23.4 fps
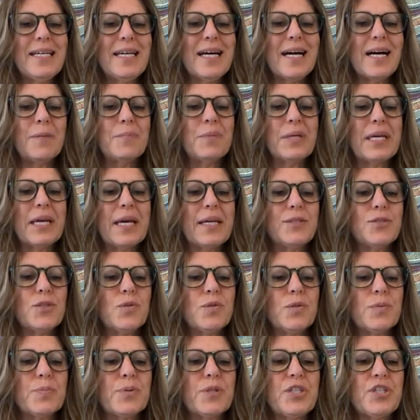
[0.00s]
I began to
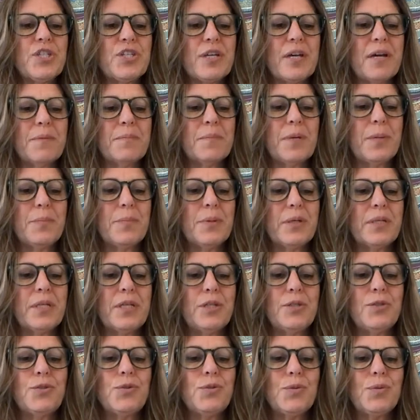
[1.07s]
appreciate my body
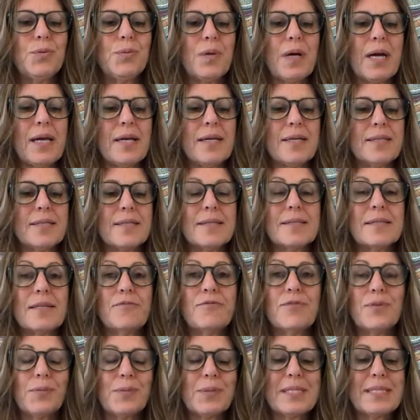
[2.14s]
in new ways as if
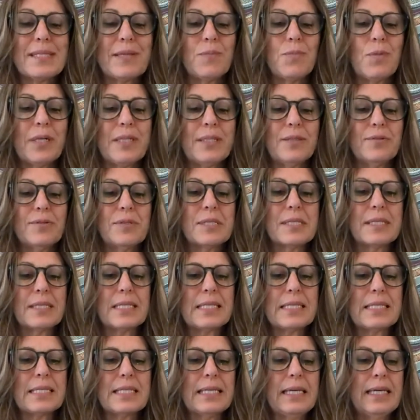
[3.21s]
it was someone
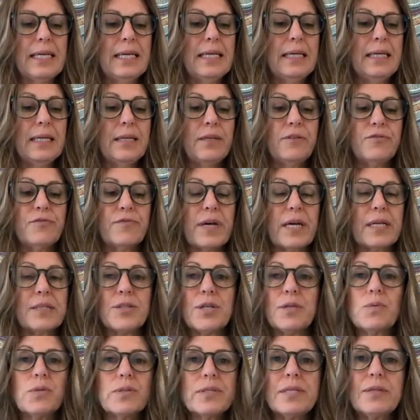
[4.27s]
else's. In fact, I
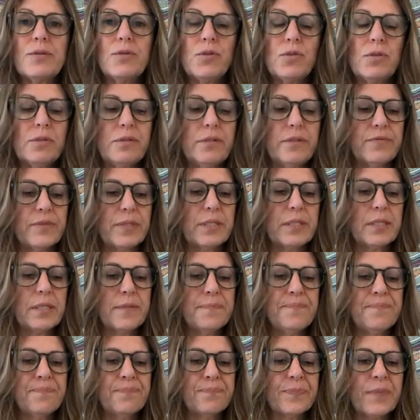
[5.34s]
was in awe of it.
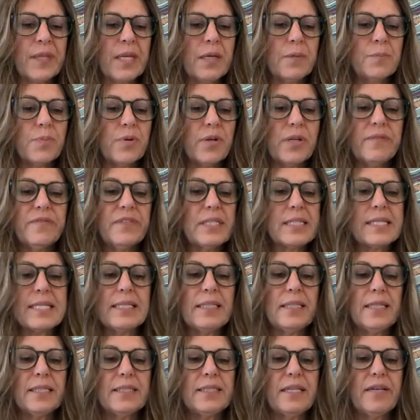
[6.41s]
Previously,
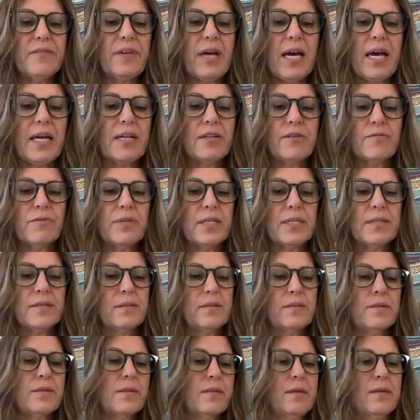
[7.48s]
I'd never had a reason
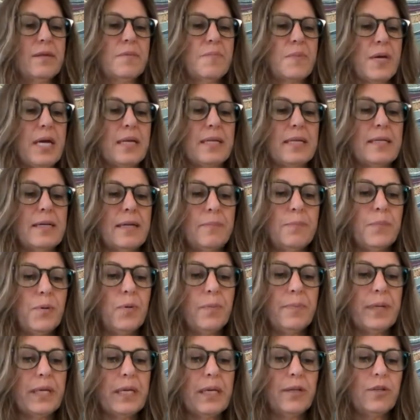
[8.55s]
to think about a nipple
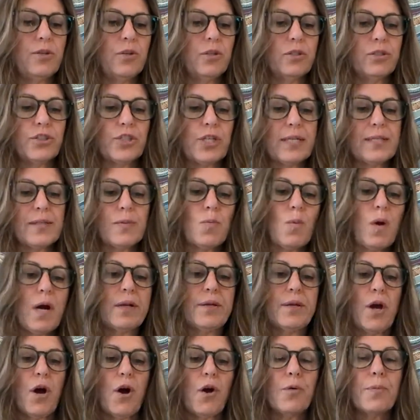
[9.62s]
being not just
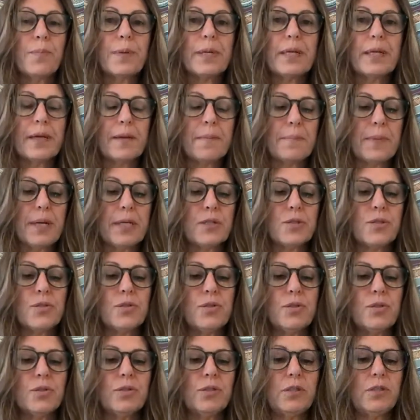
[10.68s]
one opening, but a
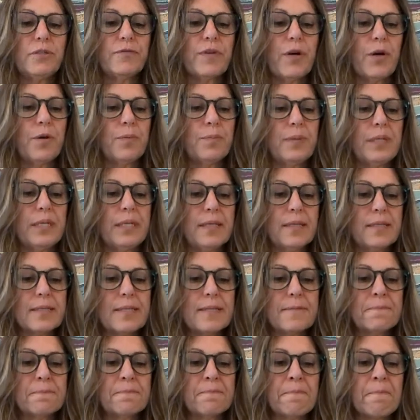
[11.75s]
circle of openings.